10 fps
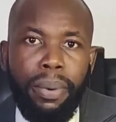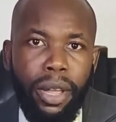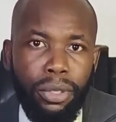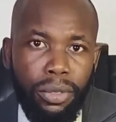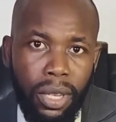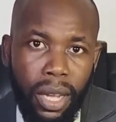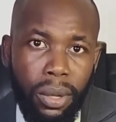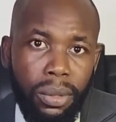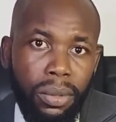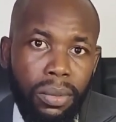Prior to
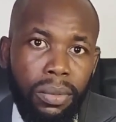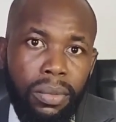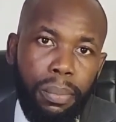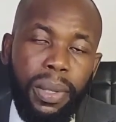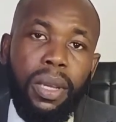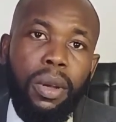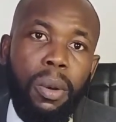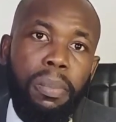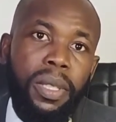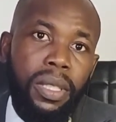now, big
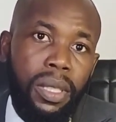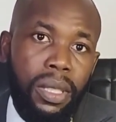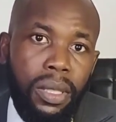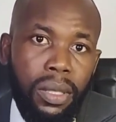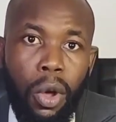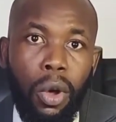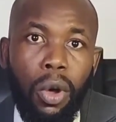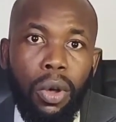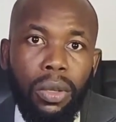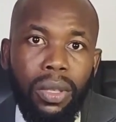companies
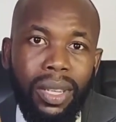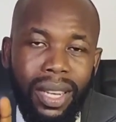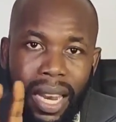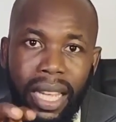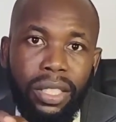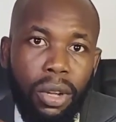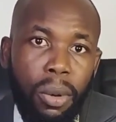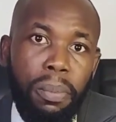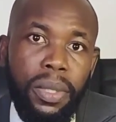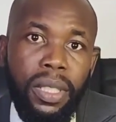or large
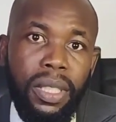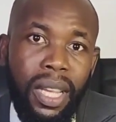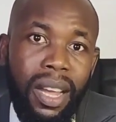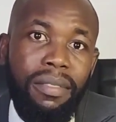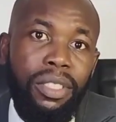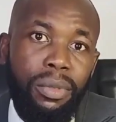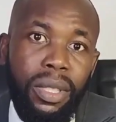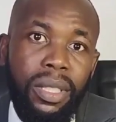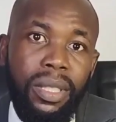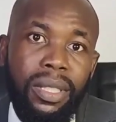companies have
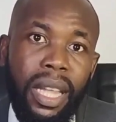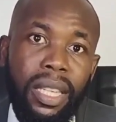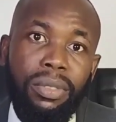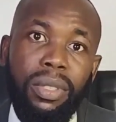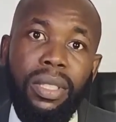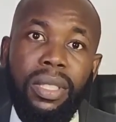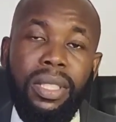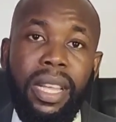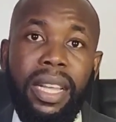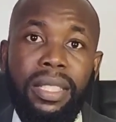the tax rate,
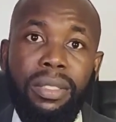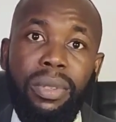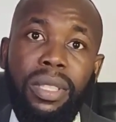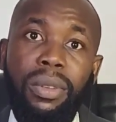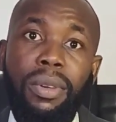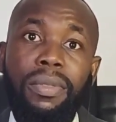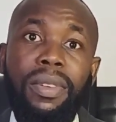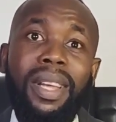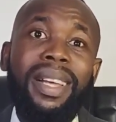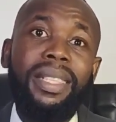CIT rate of
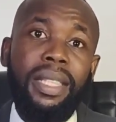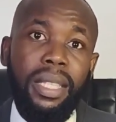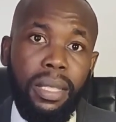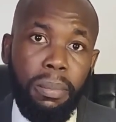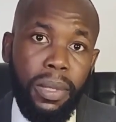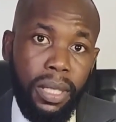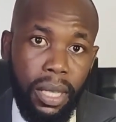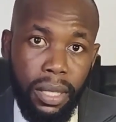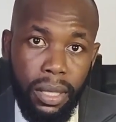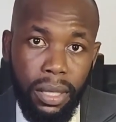
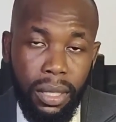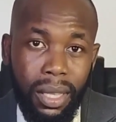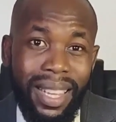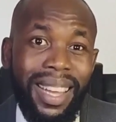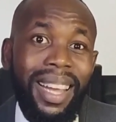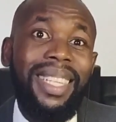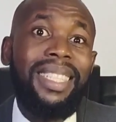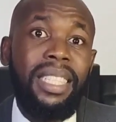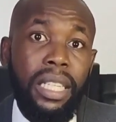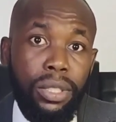30%, and
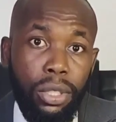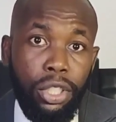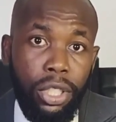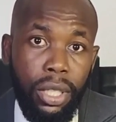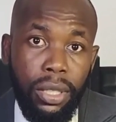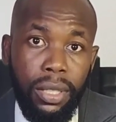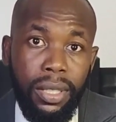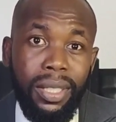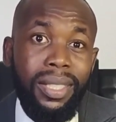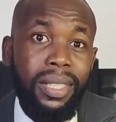it has not changed.
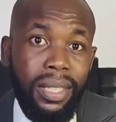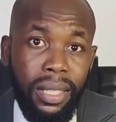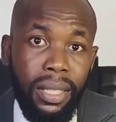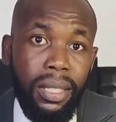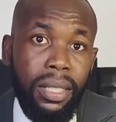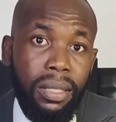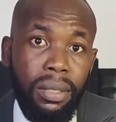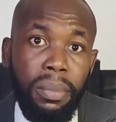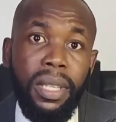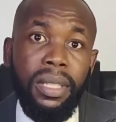It still
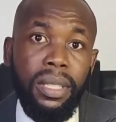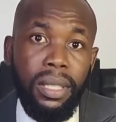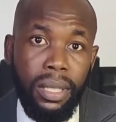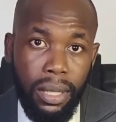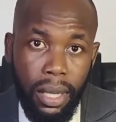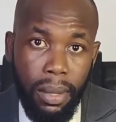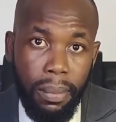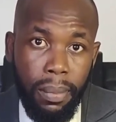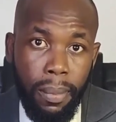remains the same.